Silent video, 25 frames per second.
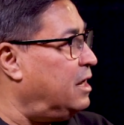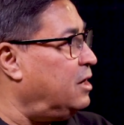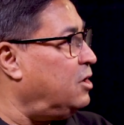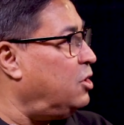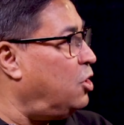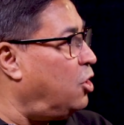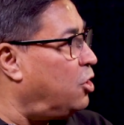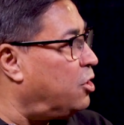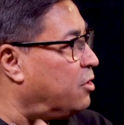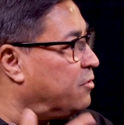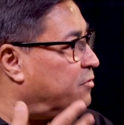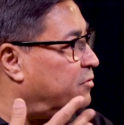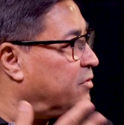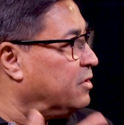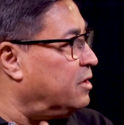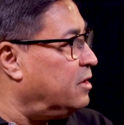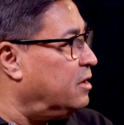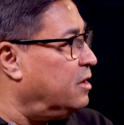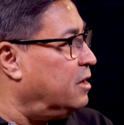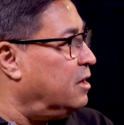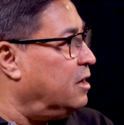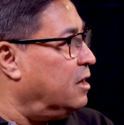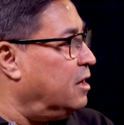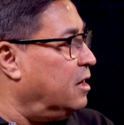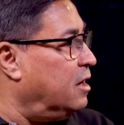a lot of
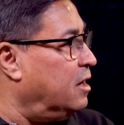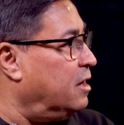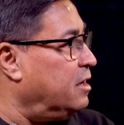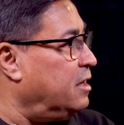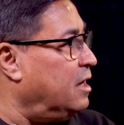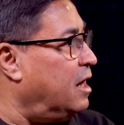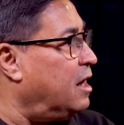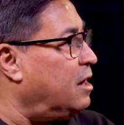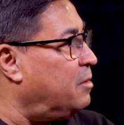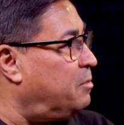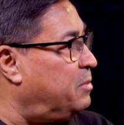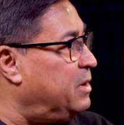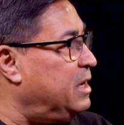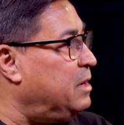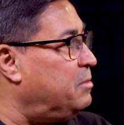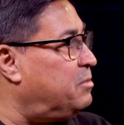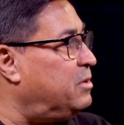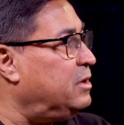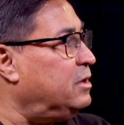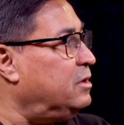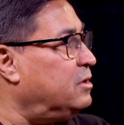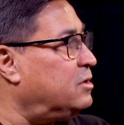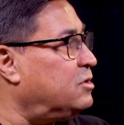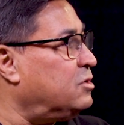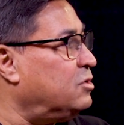young
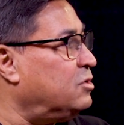people to.